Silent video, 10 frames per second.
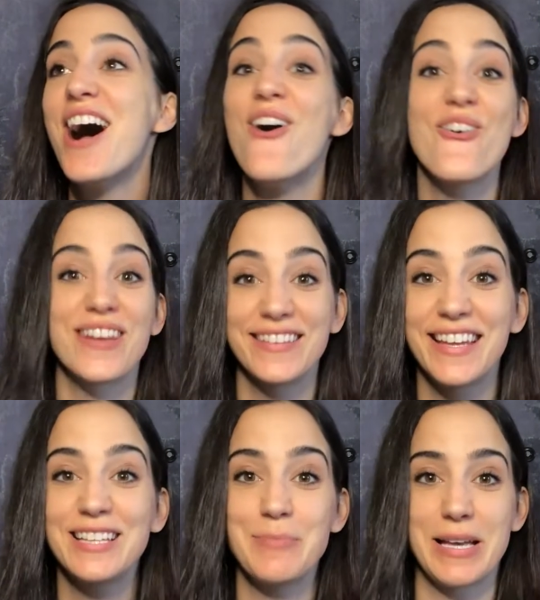on a
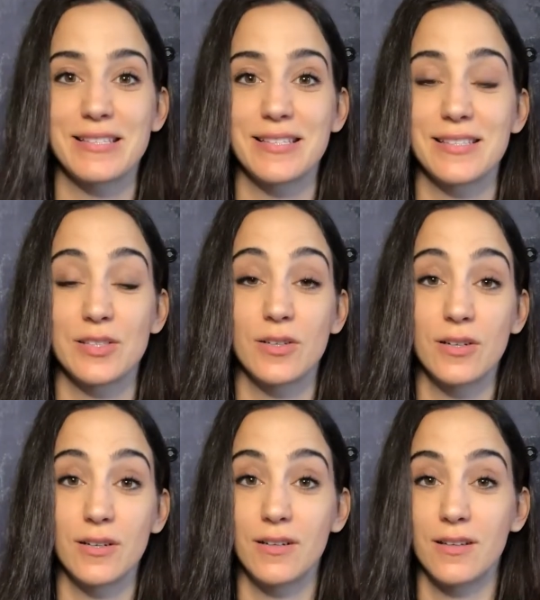daily basis,
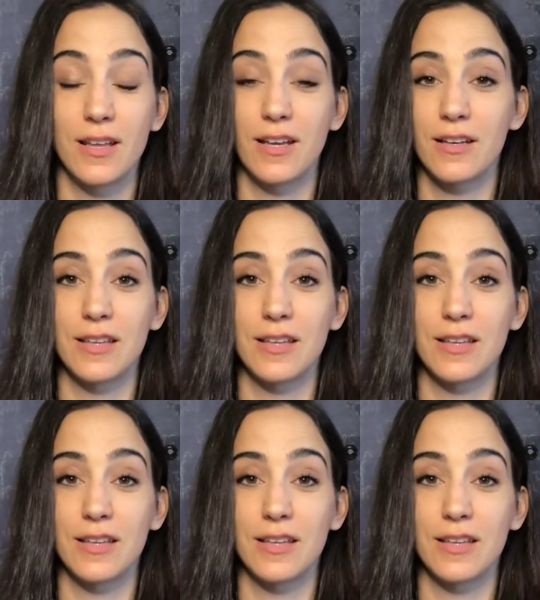like they